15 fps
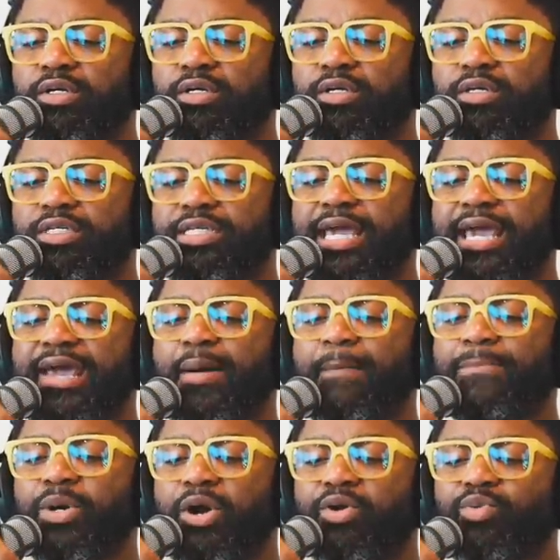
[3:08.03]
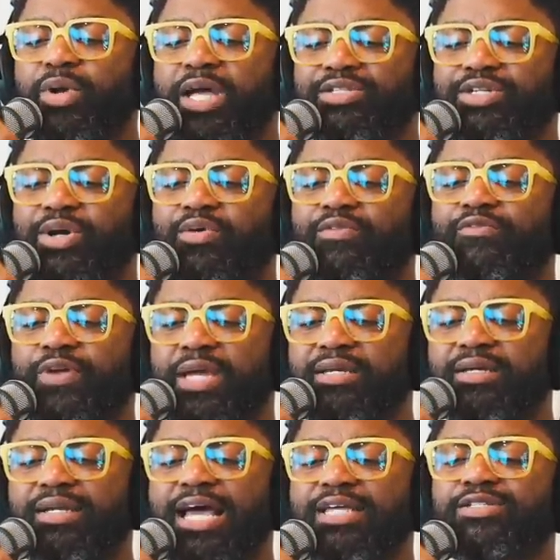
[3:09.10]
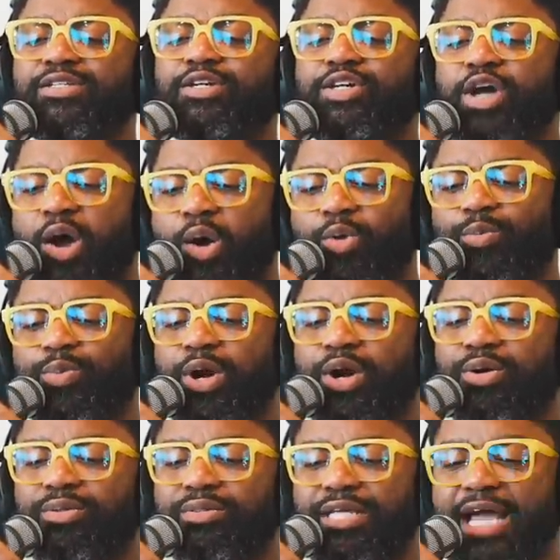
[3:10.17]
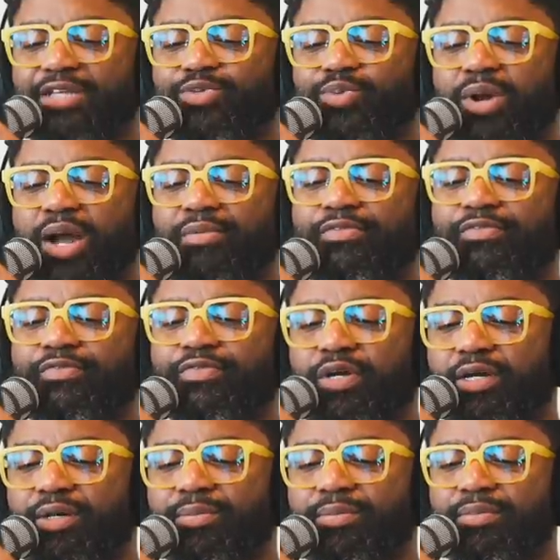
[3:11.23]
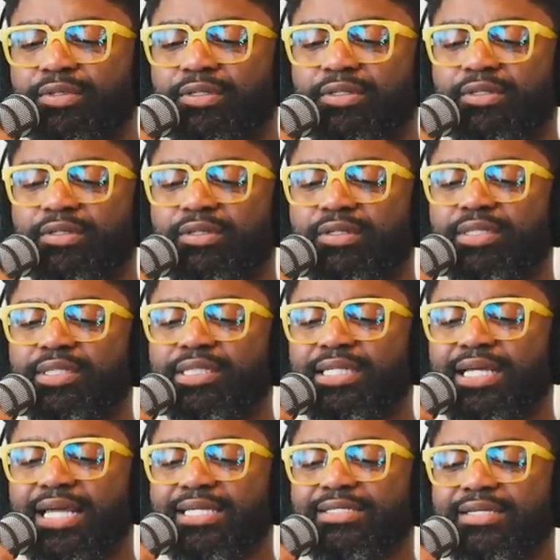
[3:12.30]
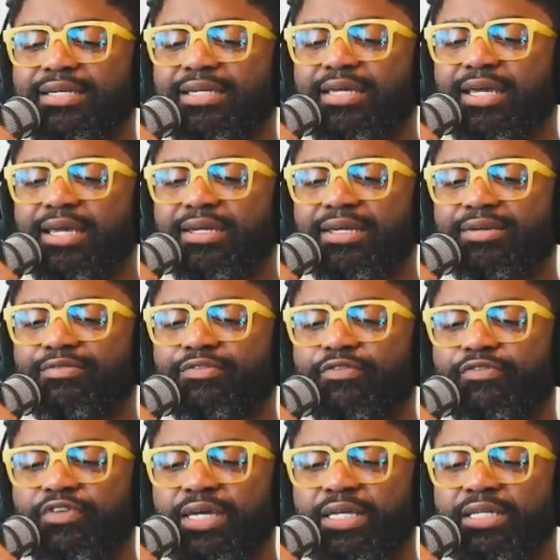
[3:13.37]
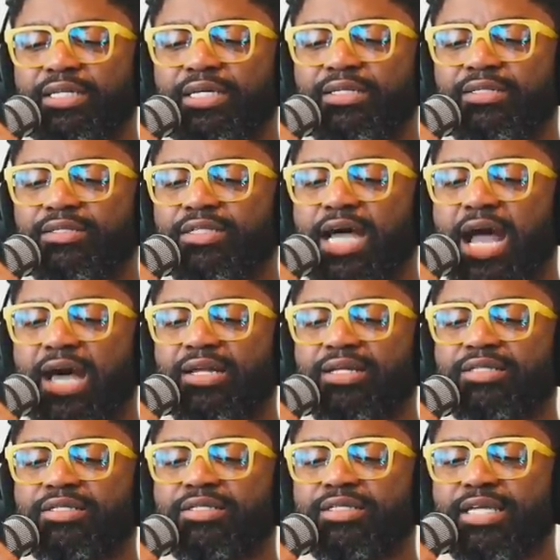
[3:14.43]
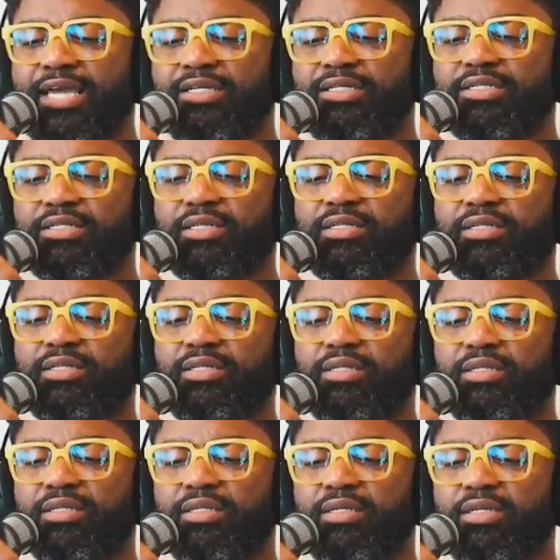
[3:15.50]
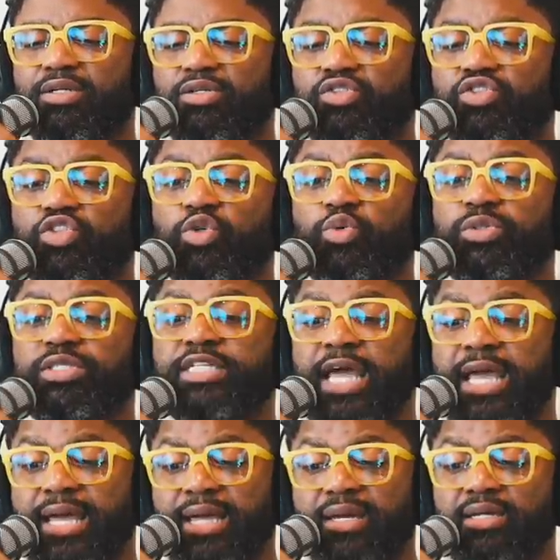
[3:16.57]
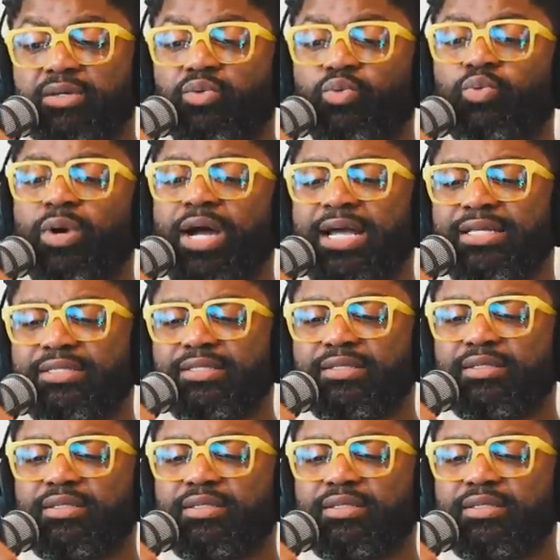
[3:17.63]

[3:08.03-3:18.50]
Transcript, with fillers: Yeah, bro. West Covina. Let's go, bro. That's where I'm from. Let's get it. Finland, College Station, Sudan. What?